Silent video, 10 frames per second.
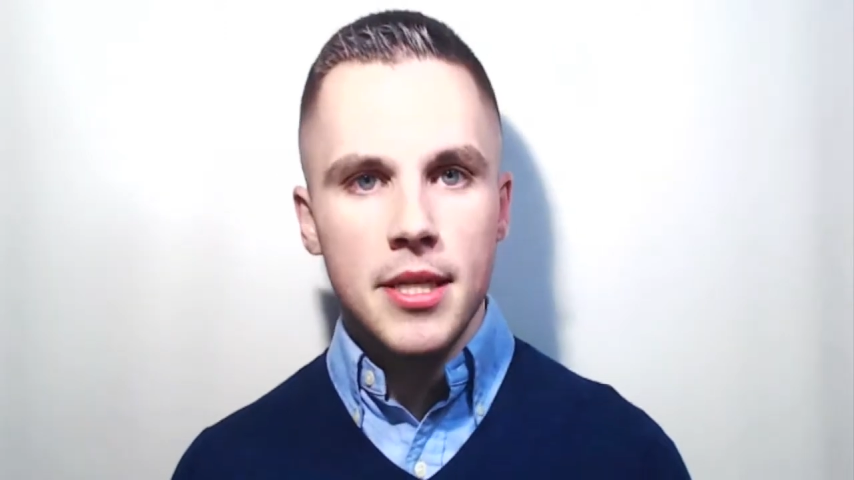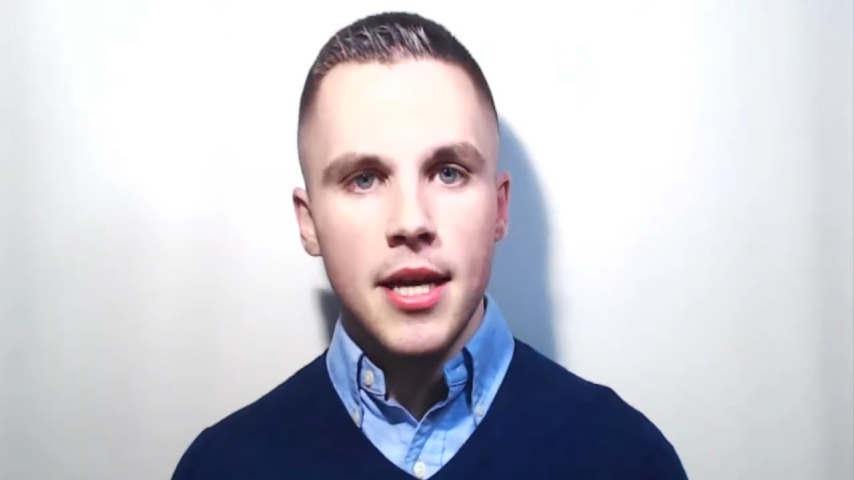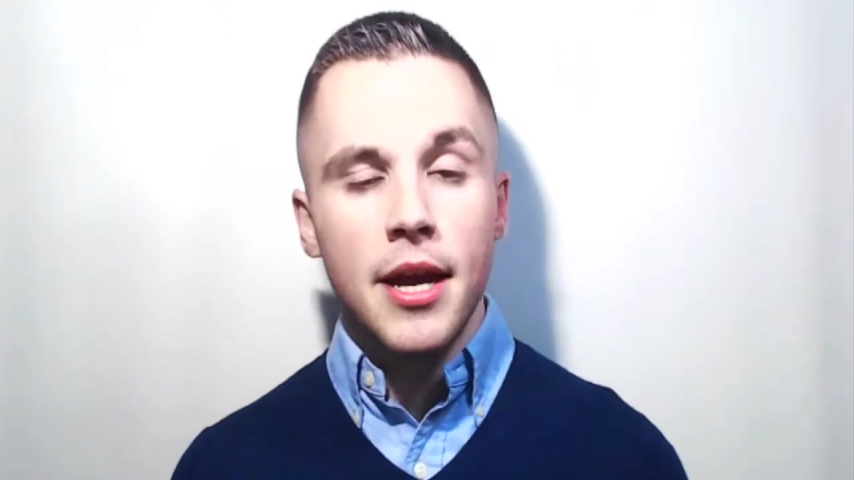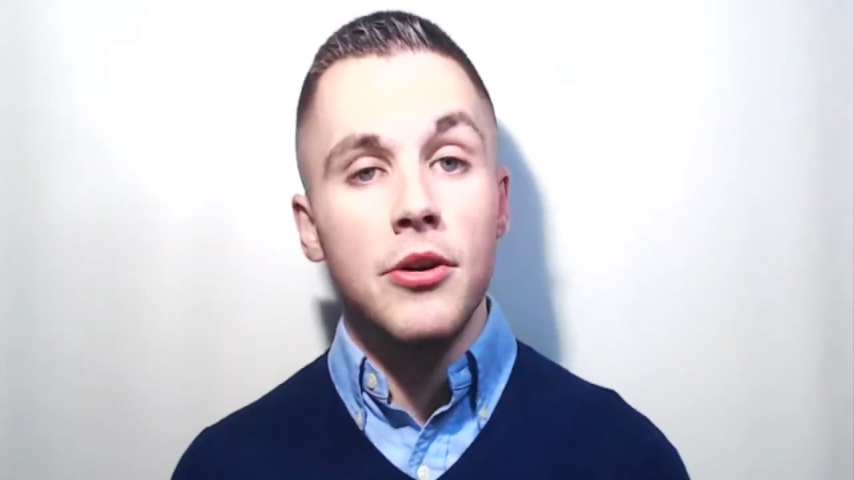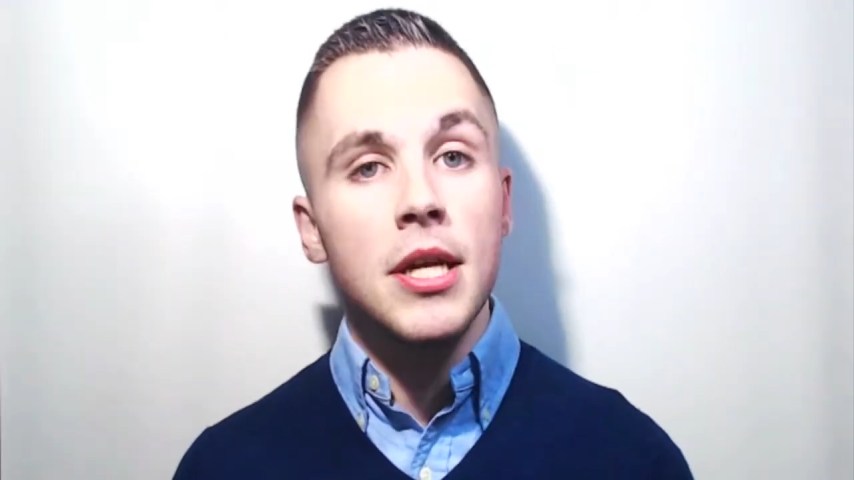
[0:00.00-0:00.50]
to
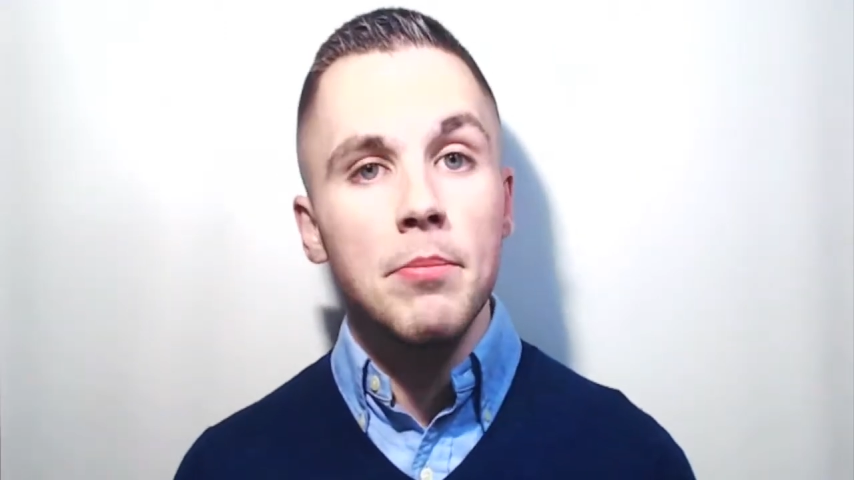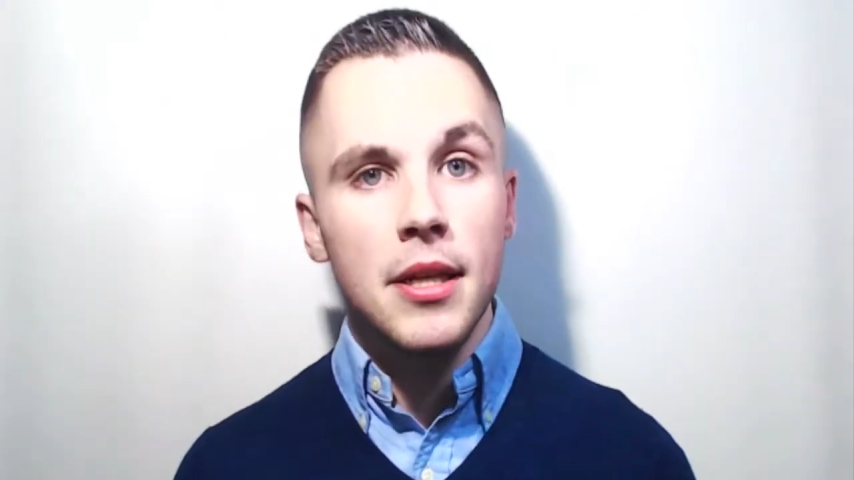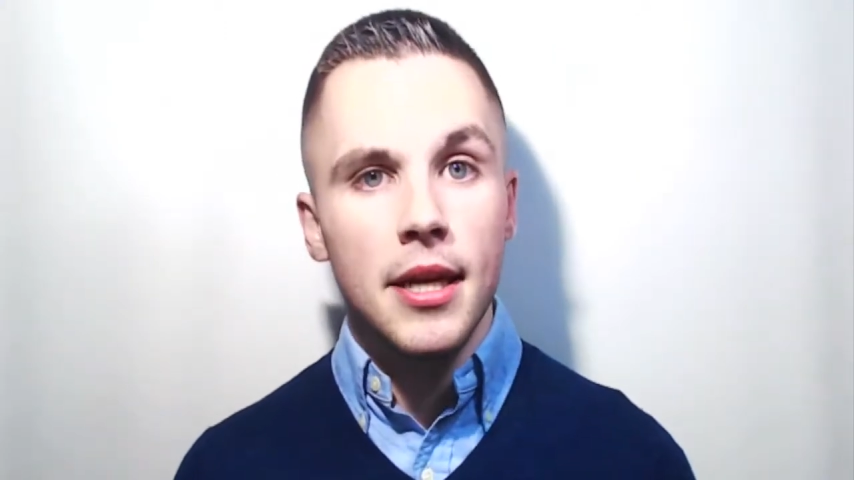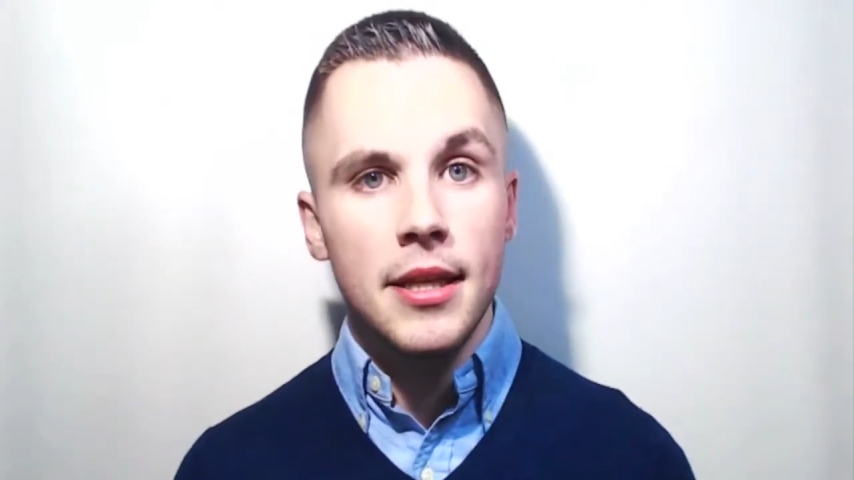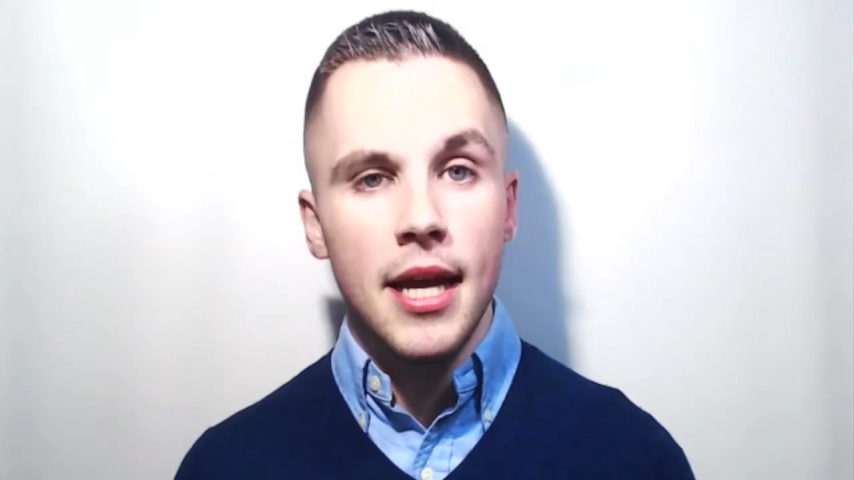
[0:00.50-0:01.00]
sign or something
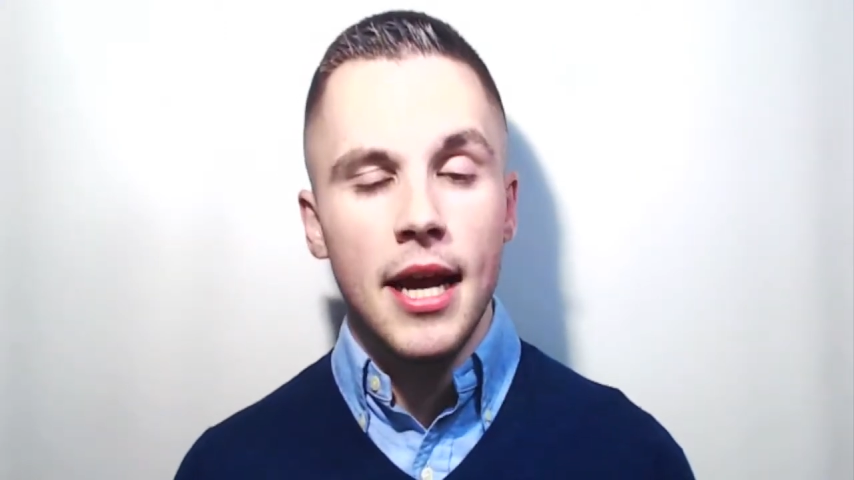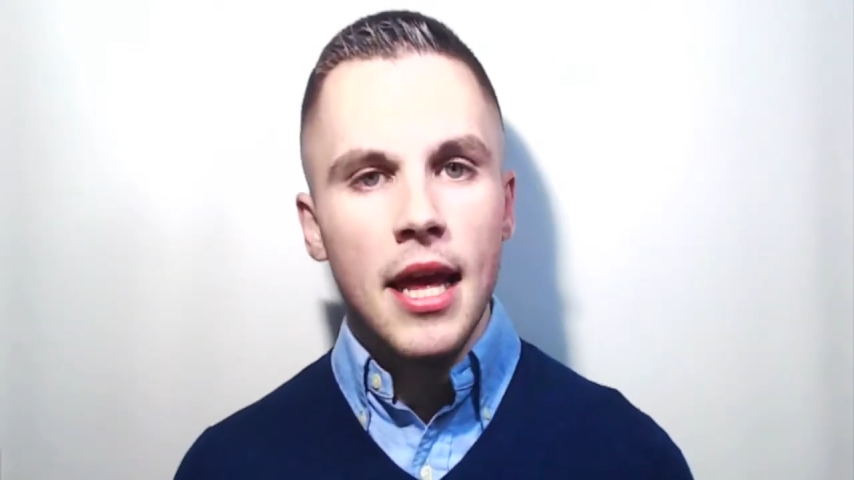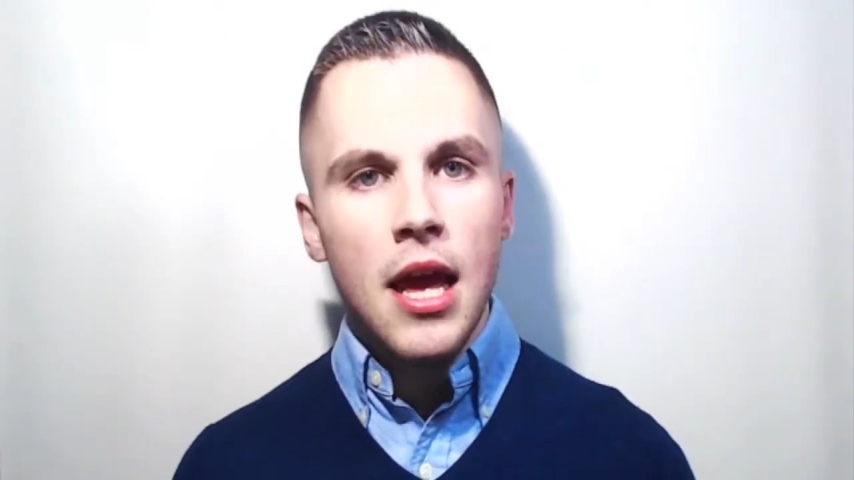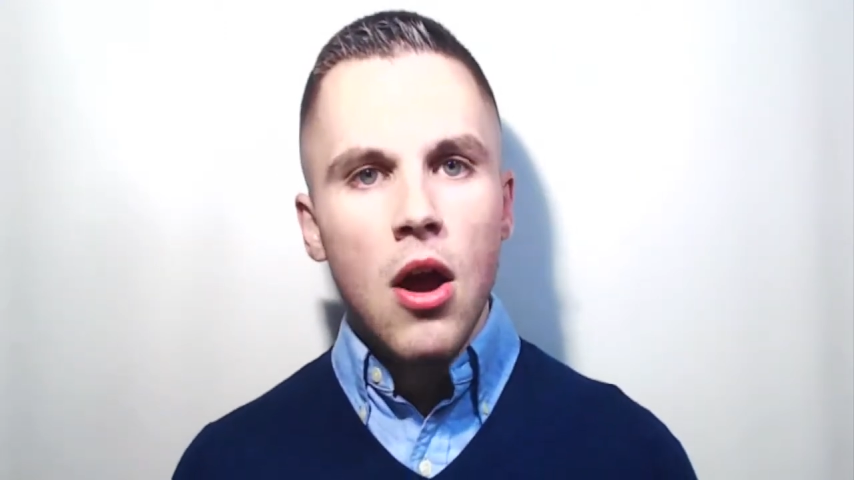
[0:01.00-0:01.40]
like that.